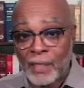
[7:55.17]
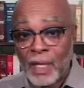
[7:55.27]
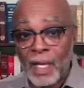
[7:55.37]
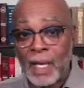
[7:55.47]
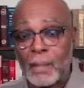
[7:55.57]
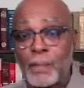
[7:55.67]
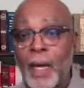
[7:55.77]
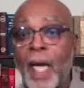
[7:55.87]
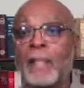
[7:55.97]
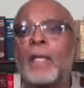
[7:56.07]

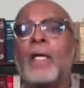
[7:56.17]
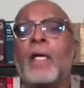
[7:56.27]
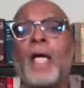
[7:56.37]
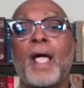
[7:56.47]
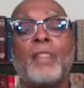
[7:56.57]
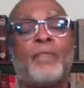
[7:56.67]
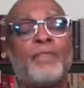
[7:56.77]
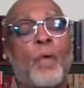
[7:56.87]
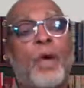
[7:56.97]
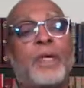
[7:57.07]
impact and the
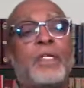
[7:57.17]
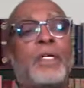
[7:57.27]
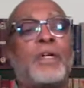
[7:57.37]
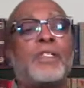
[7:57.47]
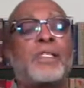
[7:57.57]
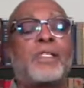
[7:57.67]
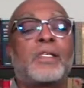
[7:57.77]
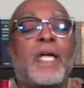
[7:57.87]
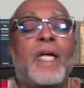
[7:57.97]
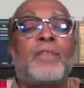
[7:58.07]
400 years that
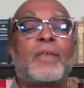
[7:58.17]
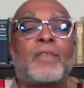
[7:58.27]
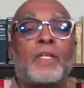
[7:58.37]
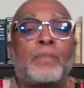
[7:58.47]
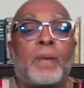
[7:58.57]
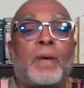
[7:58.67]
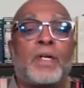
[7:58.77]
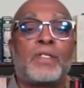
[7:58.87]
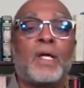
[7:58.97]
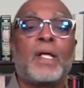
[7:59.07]
slaves have
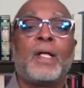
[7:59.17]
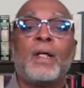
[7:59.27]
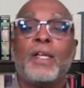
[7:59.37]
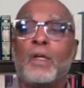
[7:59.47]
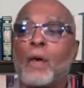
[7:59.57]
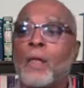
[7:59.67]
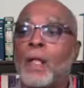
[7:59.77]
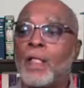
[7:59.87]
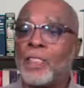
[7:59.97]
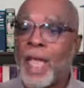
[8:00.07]
experienced,
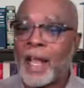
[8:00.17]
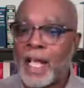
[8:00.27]
that has